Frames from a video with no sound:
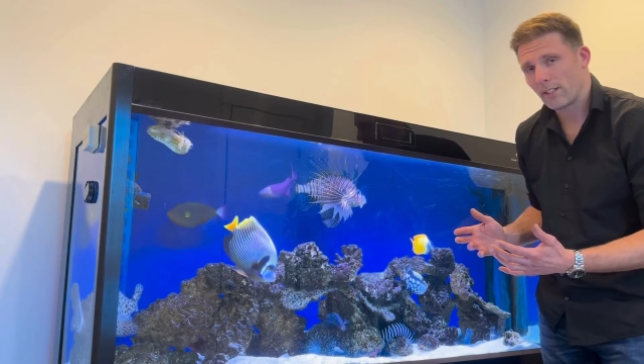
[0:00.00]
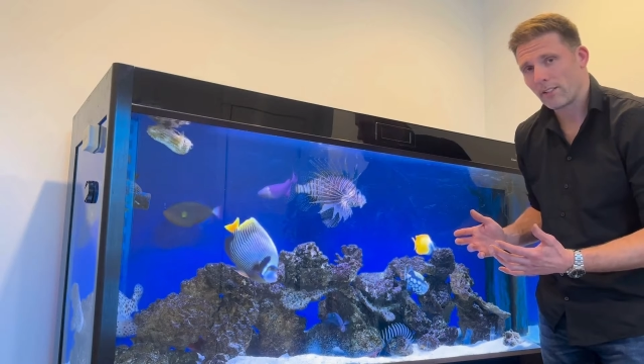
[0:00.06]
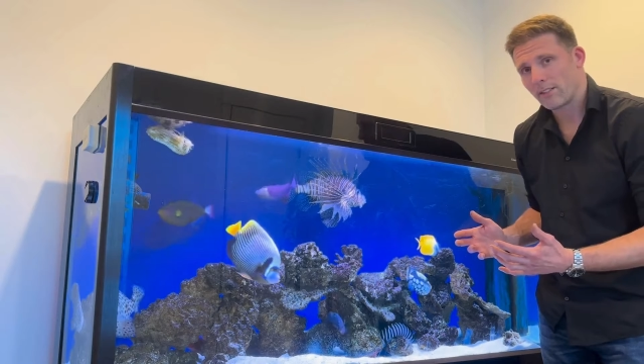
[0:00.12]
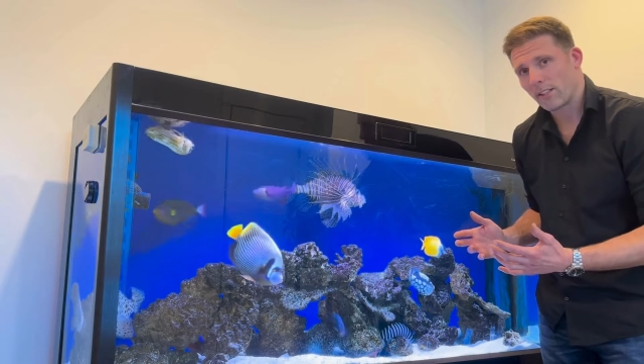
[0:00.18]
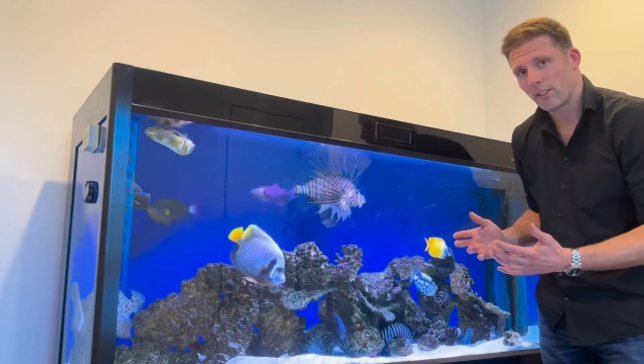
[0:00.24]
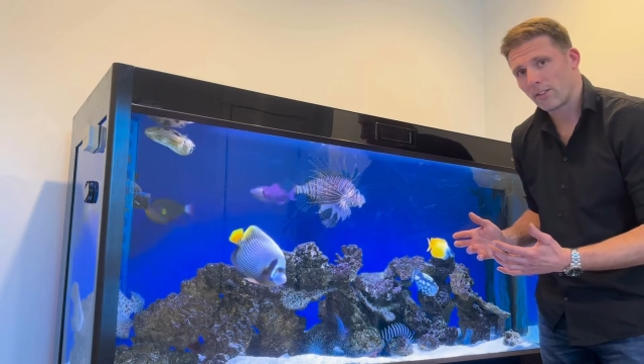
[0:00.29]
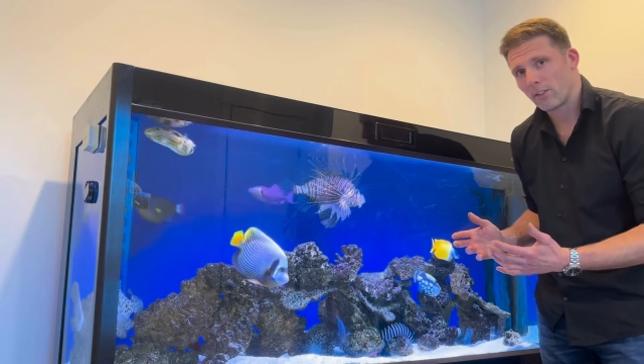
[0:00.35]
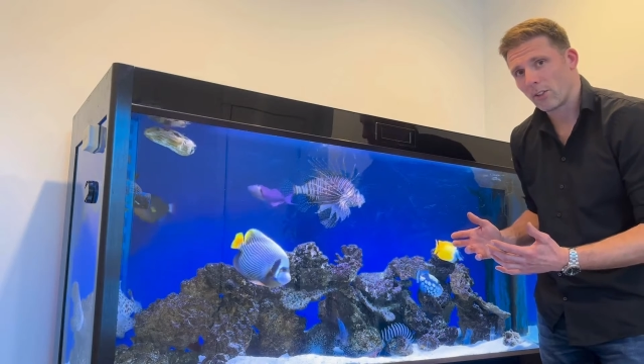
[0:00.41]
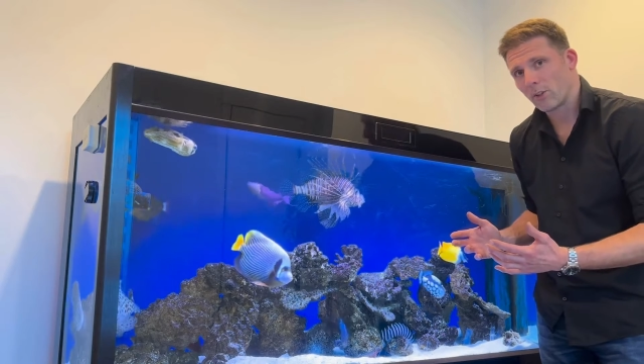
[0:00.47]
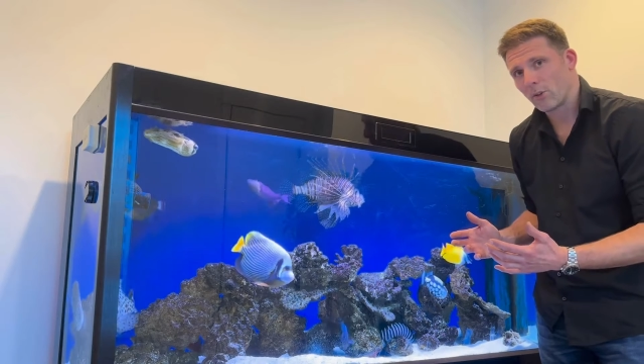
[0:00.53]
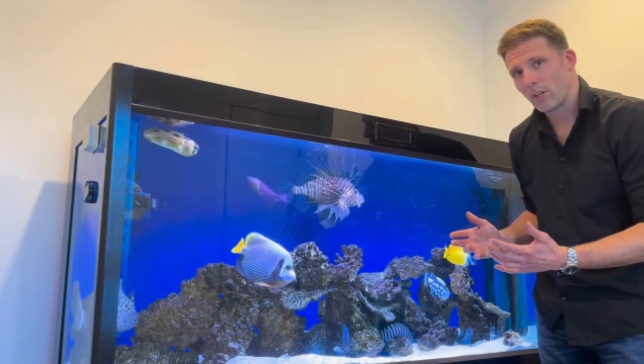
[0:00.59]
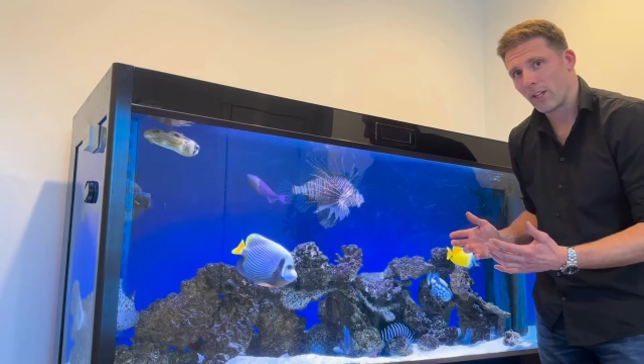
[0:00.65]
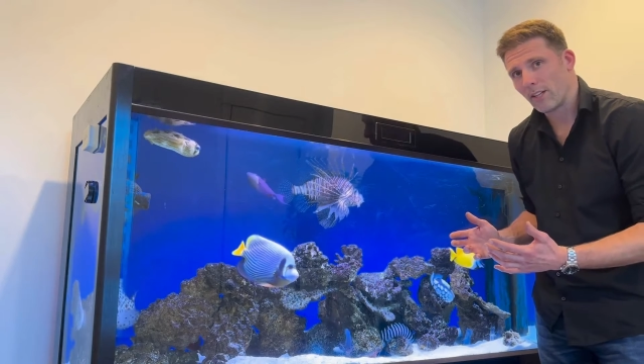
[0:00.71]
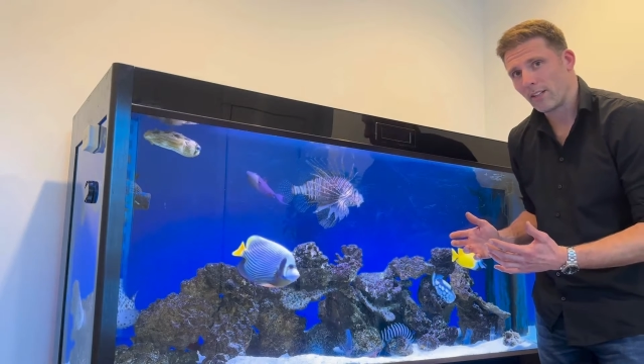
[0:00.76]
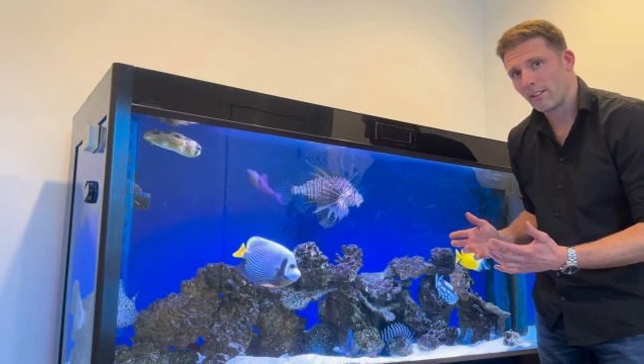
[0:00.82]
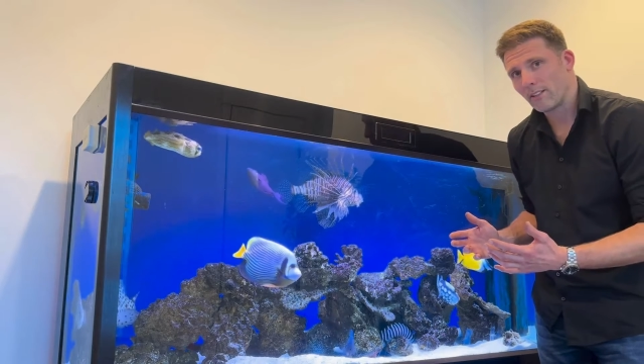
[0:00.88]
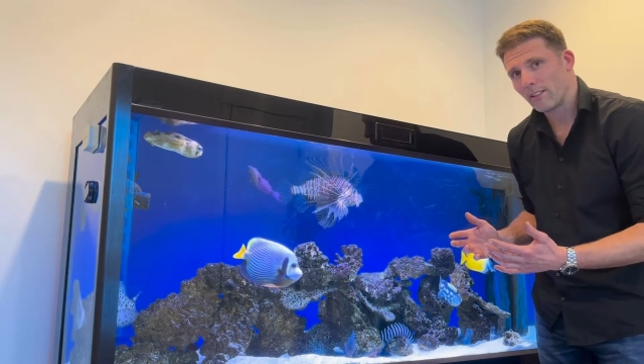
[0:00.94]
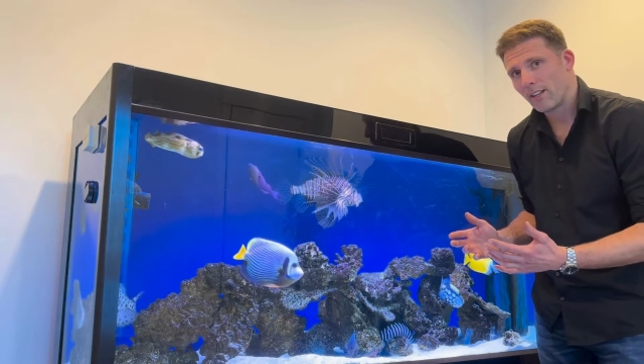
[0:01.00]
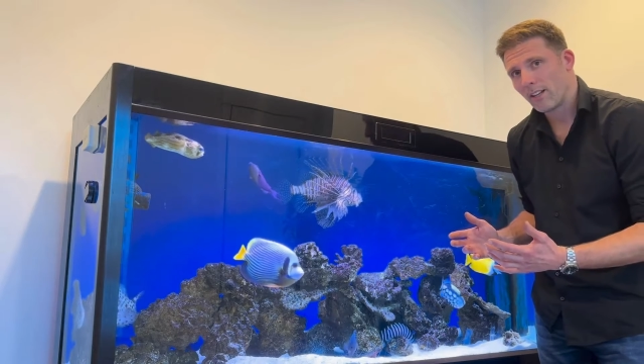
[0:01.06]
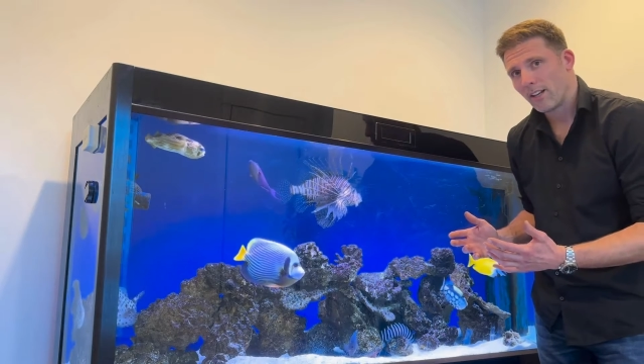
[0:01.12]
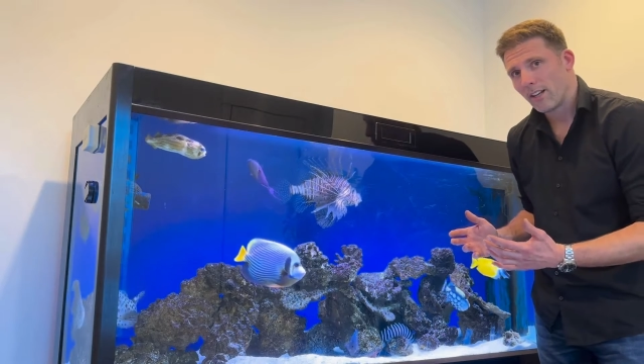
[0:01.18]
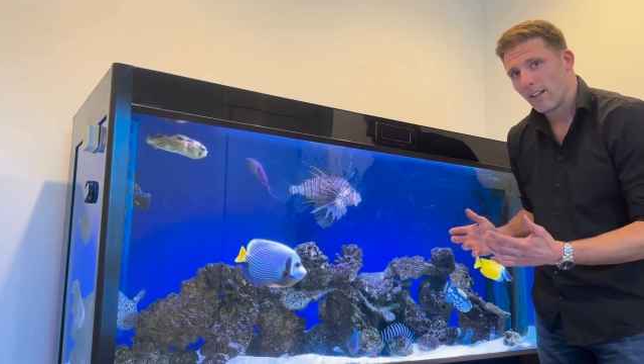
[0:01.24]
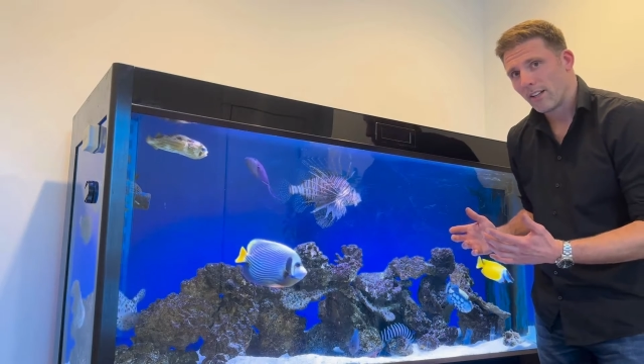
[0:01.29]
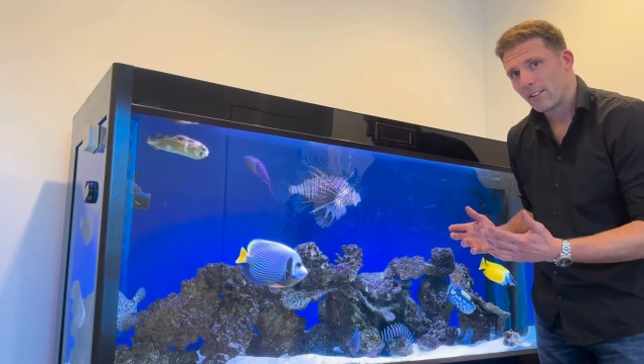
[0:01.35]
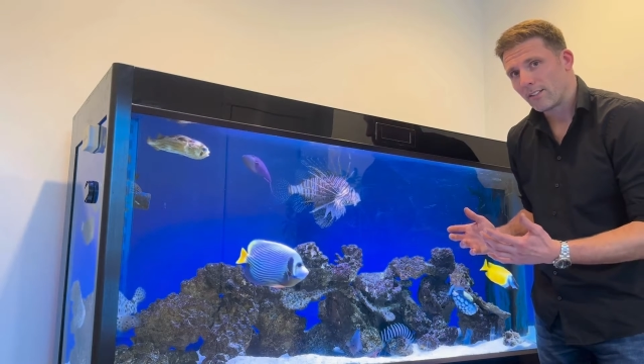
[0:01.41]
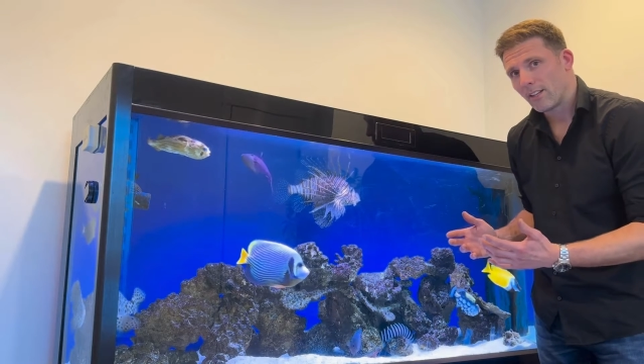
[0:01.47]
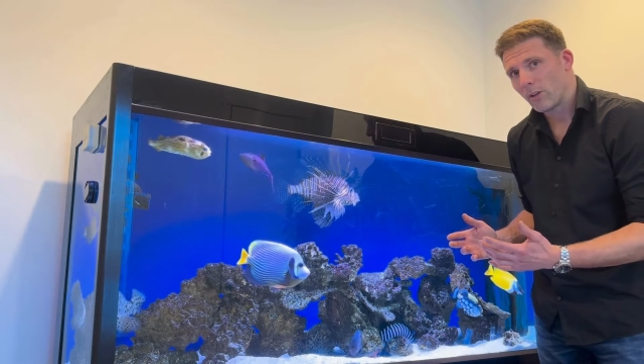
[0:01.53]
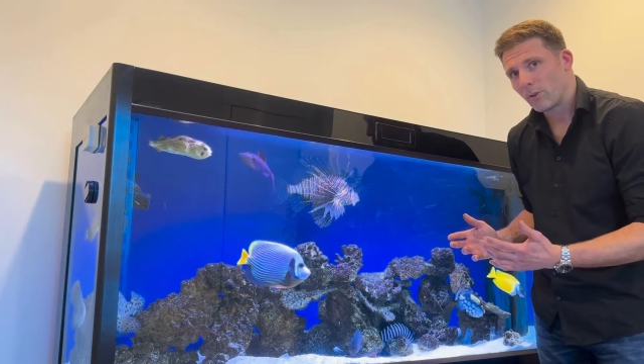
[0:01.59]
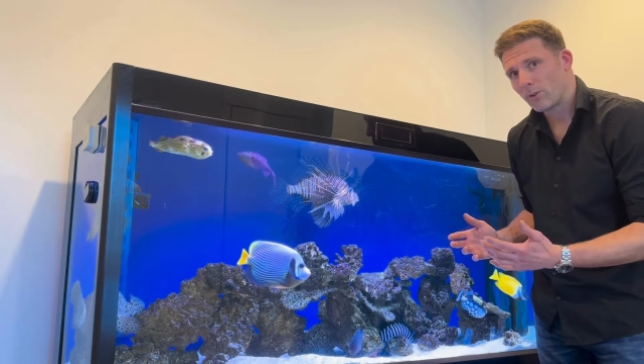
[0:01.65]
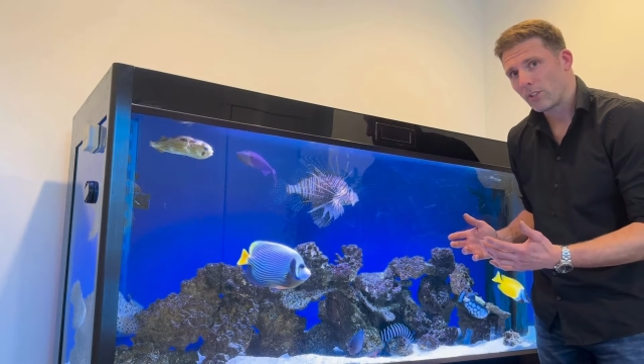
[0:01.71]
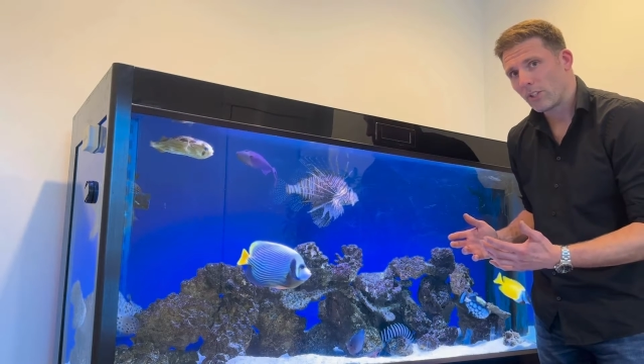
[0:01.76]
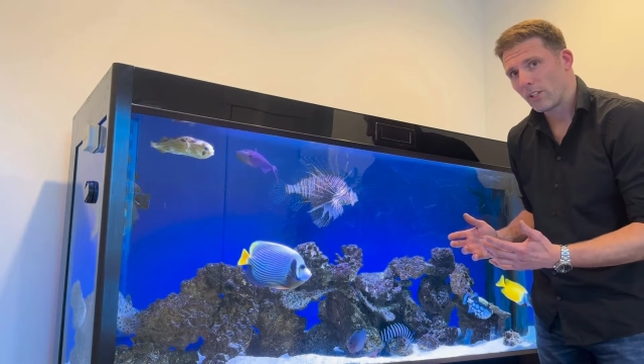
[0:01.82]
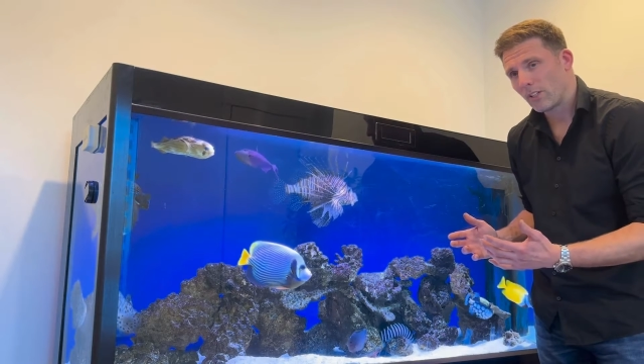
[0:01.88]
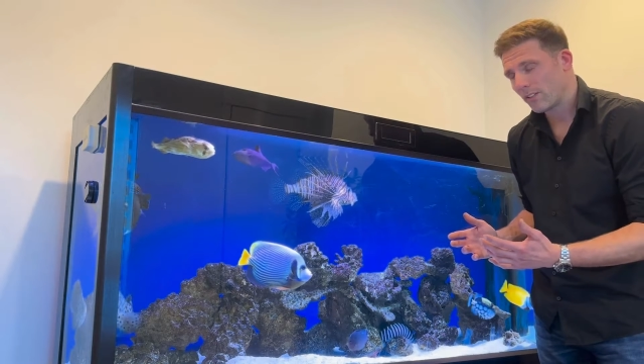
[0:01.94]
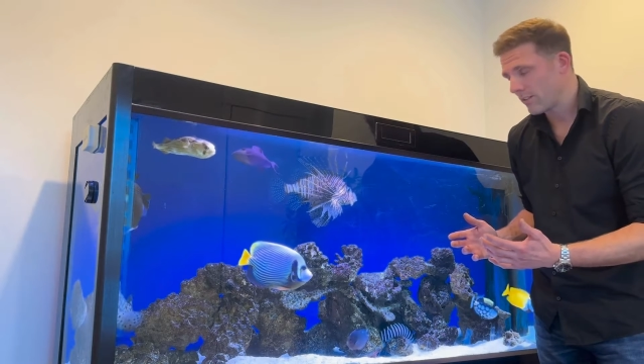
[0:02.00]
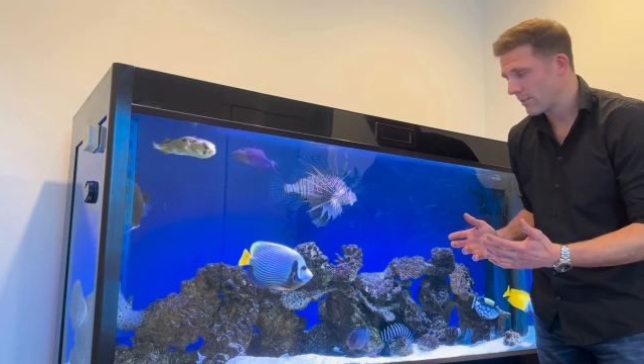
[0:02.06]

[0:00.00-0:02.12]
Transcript: degrees Celsius.